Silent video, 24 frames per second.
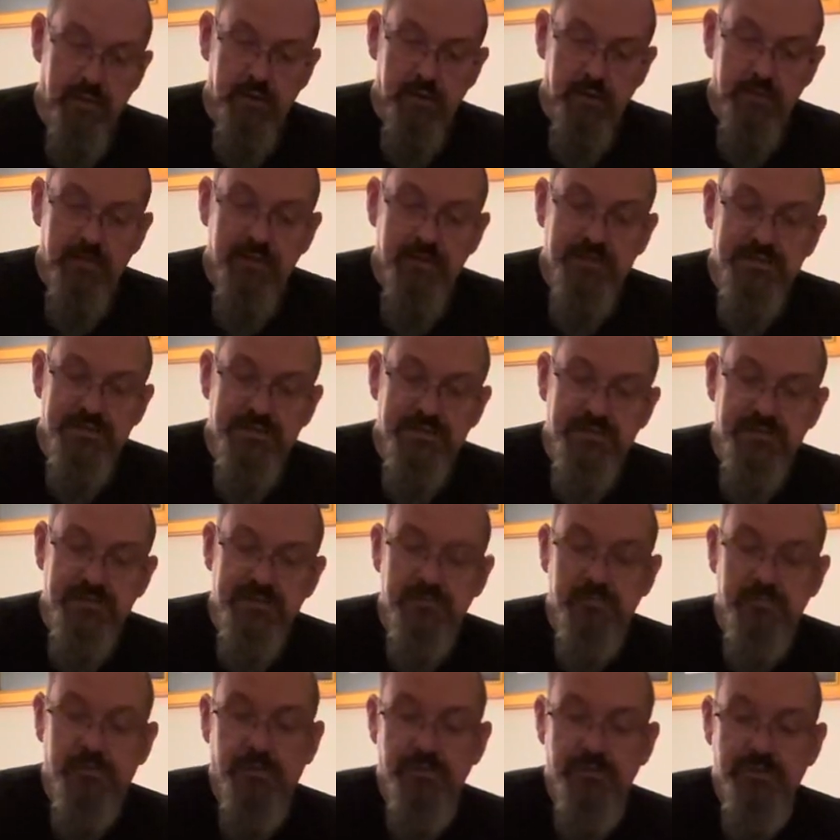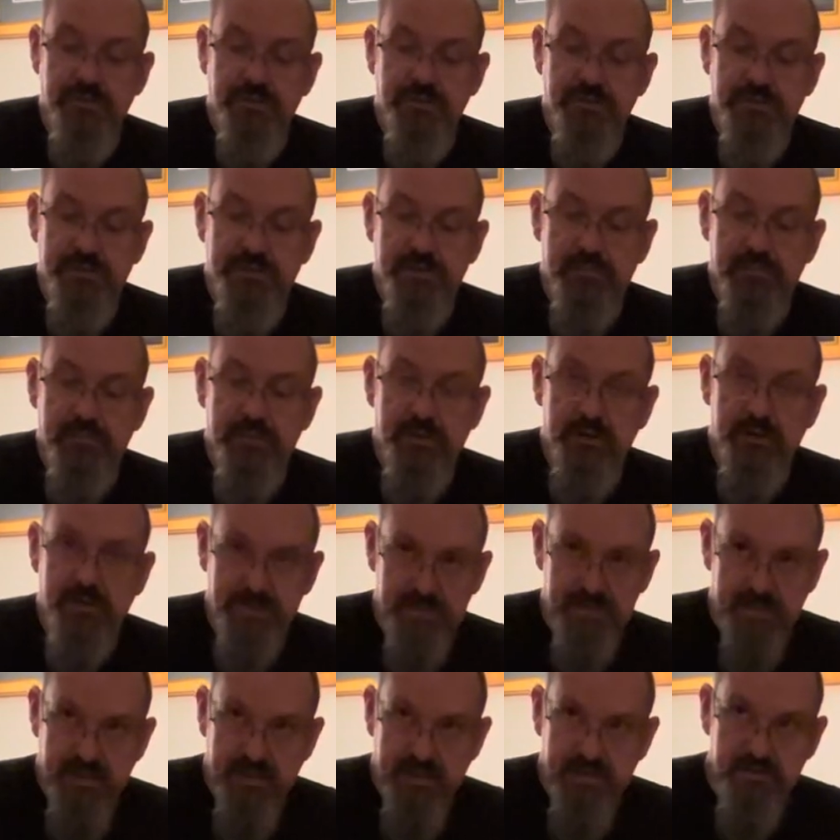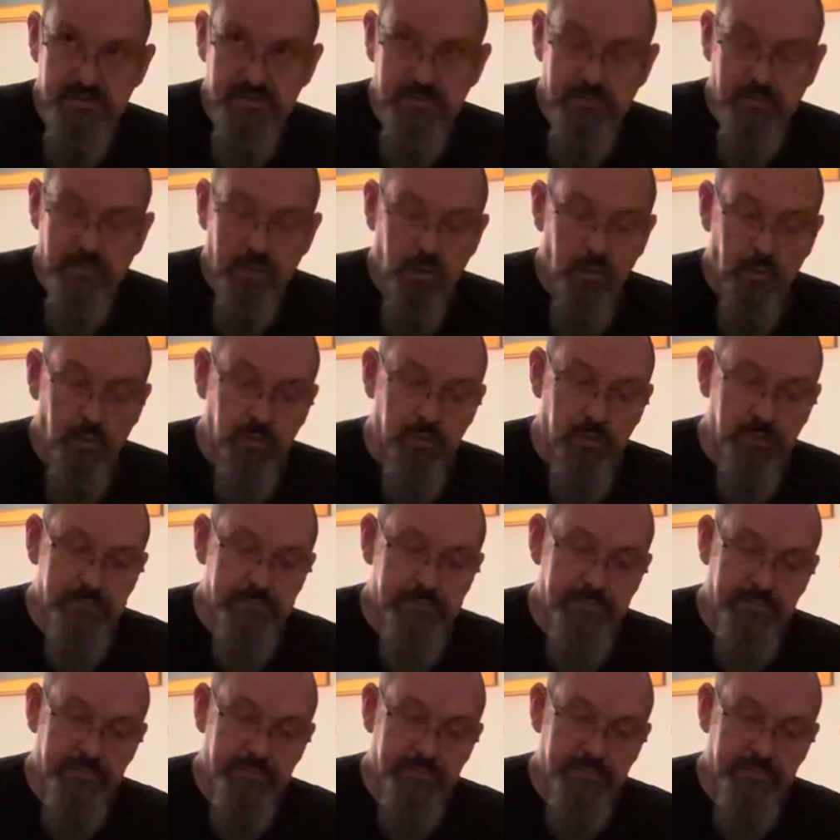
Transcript: "This isn't a monster," said Percy, "it's a mole."